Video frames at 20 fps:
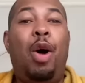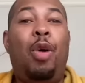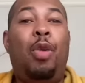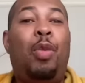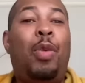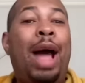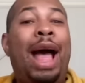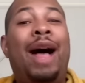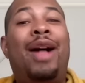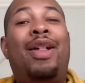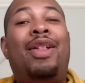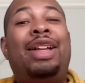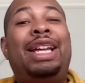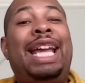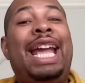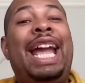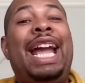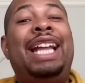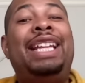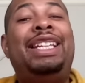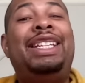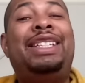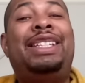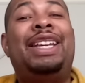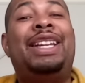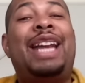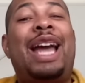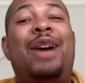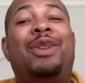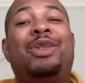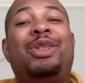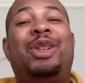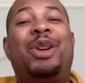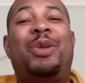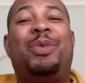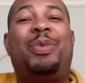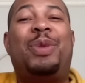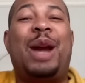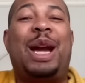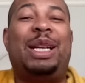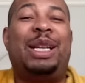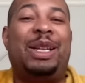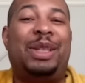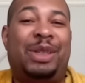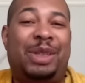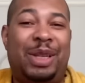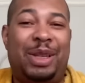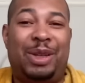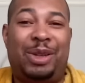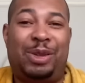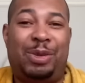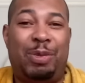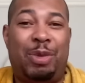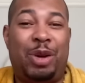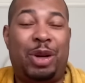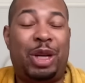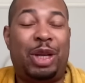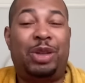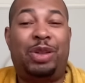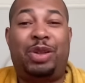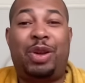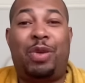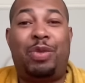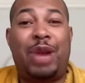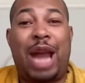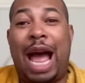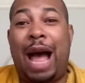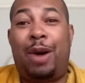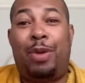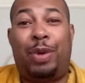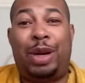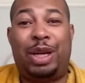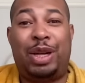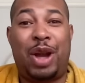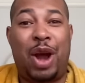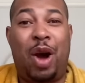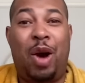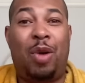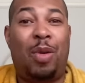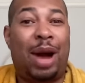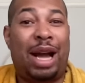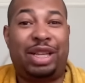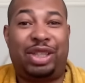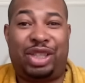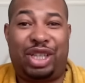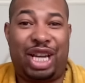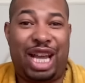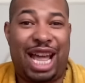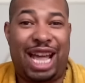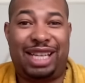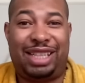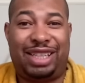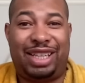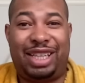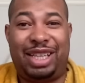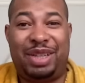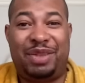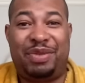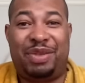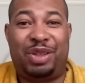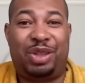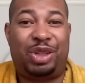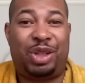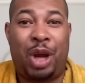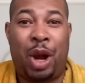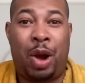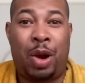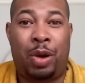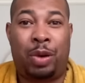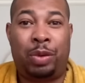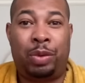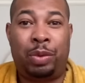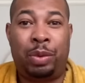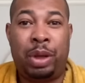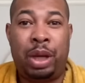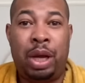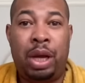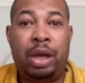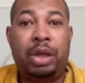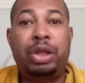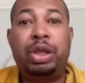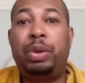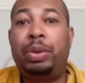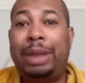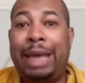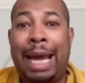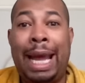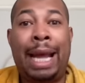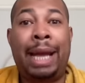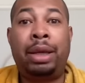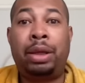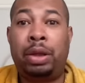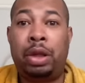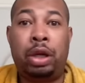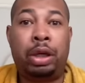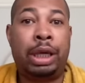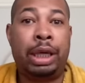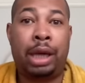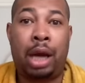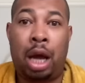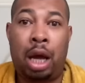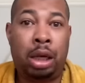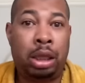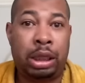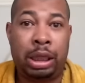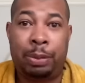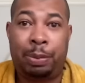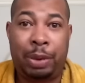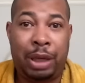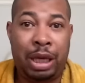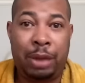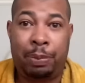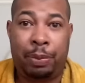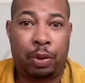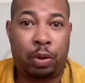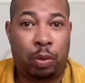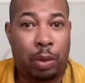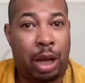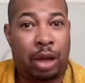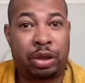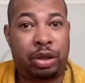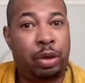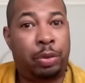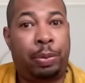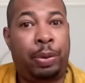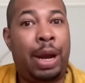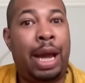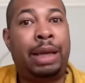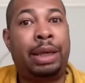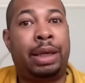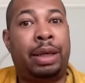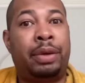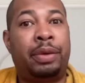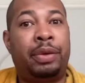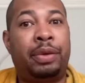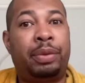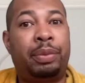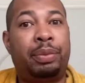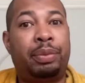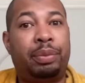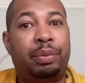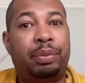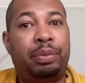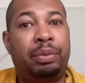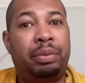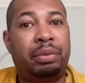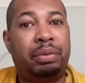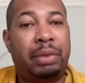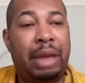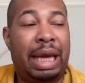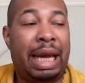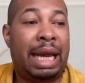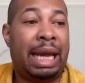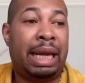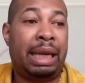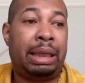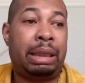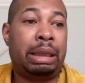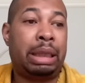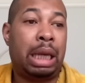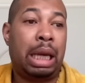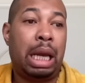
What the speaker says: Well, Candace announced her pregnancy this morning, so now we know why she had to leave the show. You can't look at ugly people while you're pregnant. And